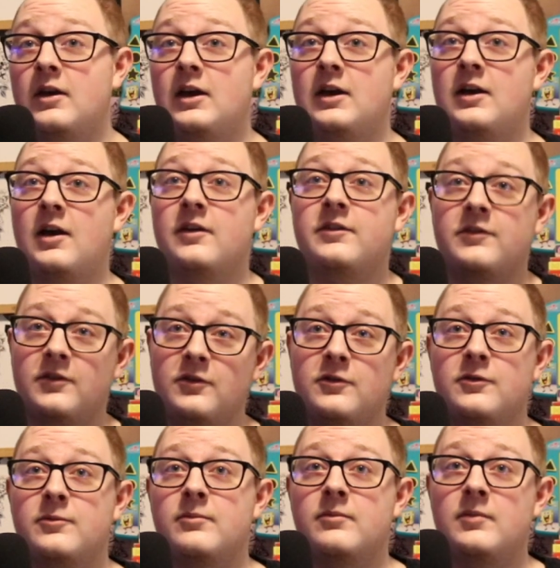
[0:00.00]

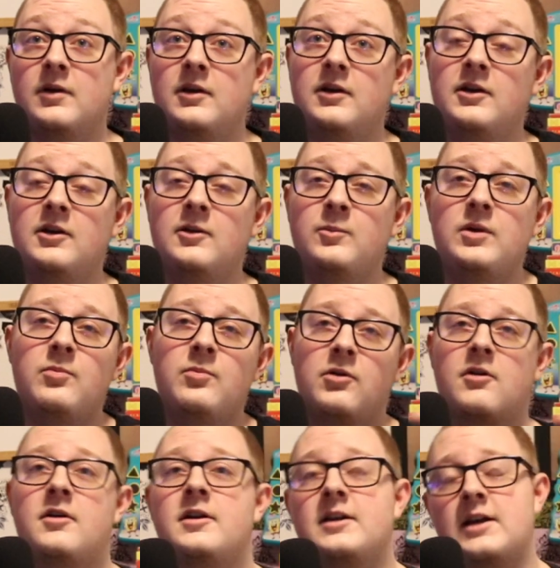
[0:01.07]
assume people
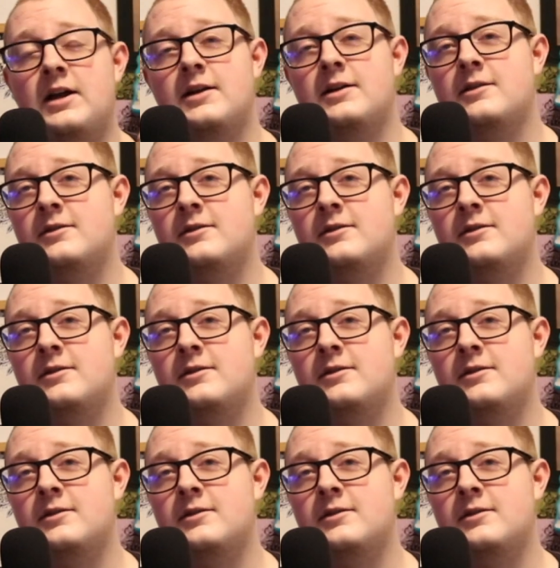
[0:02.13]
already kind of